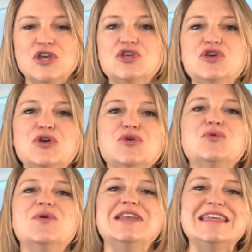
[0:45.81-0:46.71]

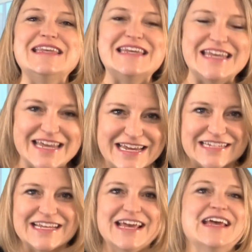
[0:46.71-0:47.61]
You
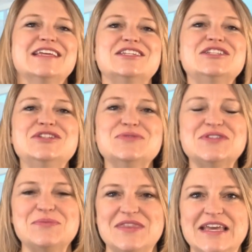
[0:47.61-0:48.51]
need to do
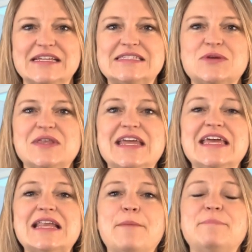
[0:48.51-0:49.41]
some things so that
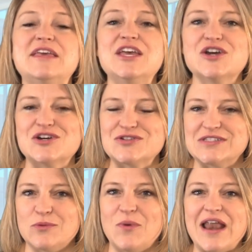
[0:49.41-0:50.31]
it
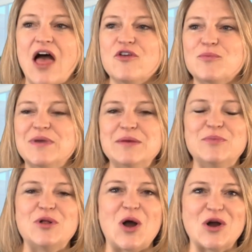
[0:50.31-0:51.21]
appears when other
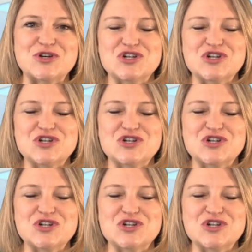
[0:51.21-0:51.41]
people are